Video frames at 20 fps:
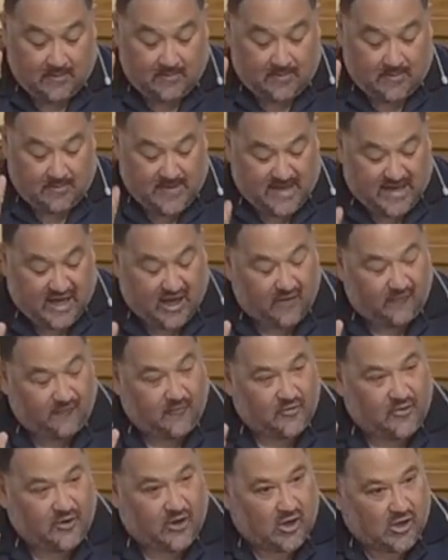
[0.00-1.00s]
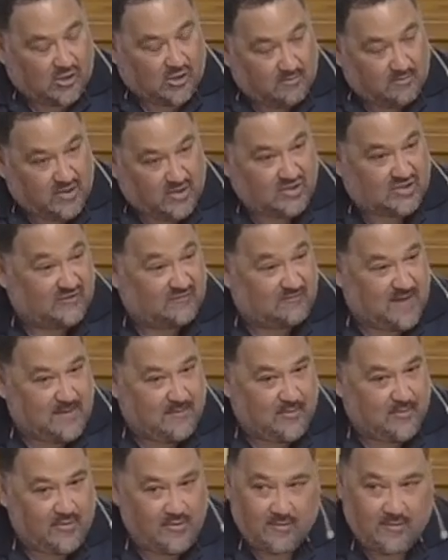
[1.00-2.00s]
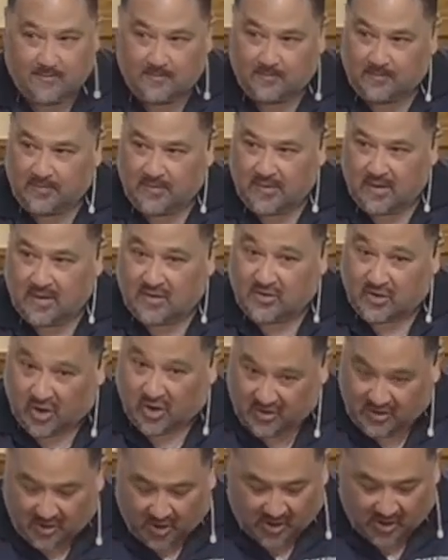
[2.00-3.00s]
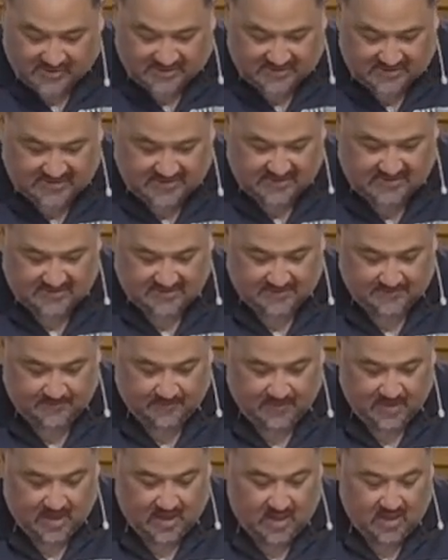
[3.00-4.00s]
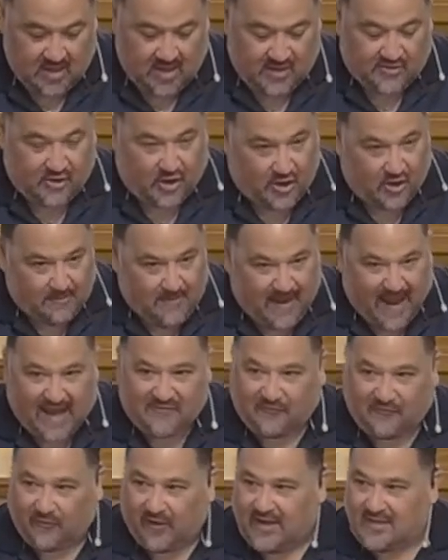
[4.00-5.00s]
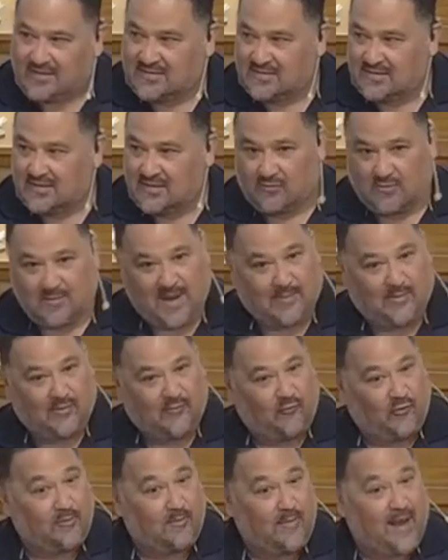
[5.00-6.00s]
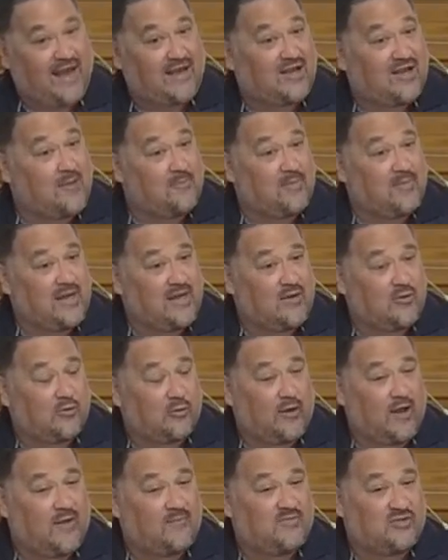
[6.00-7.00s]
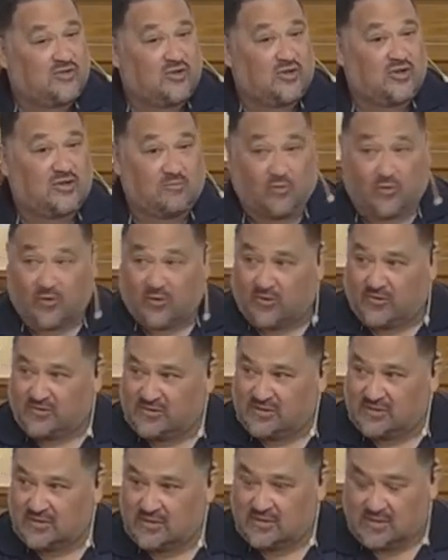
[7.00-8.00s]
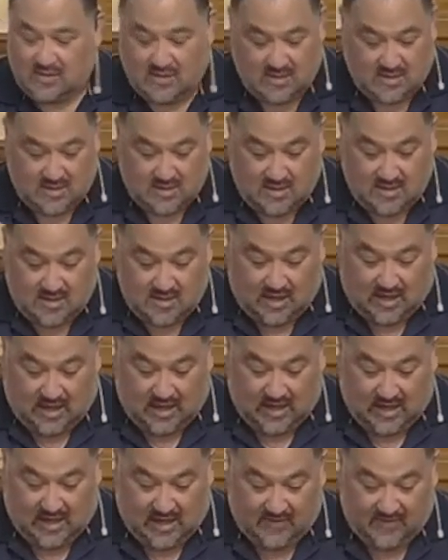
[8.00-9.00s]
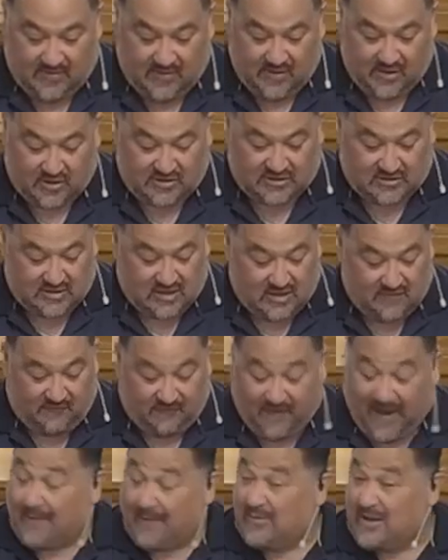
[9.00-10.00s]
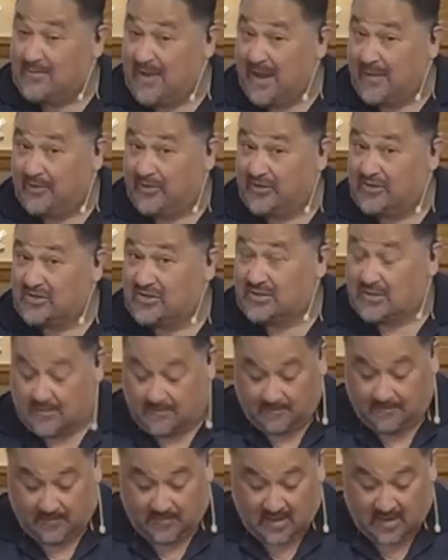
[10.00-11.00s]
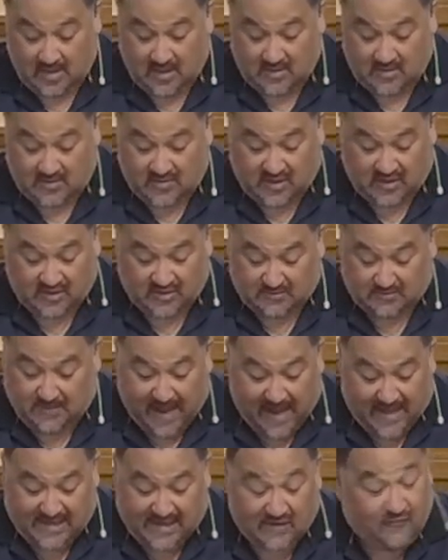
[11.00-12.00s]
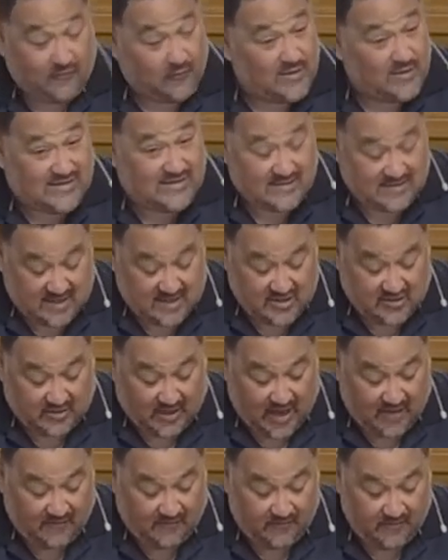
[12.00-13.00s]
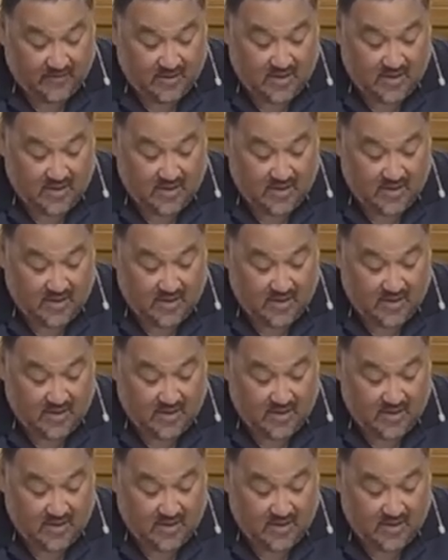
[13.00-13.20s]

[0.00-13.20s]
But be careful. There are abusive people. There are narcissists. There are bad friends. Remember, for bad company corrupts good morals. There's family members. There's bad influences in your life.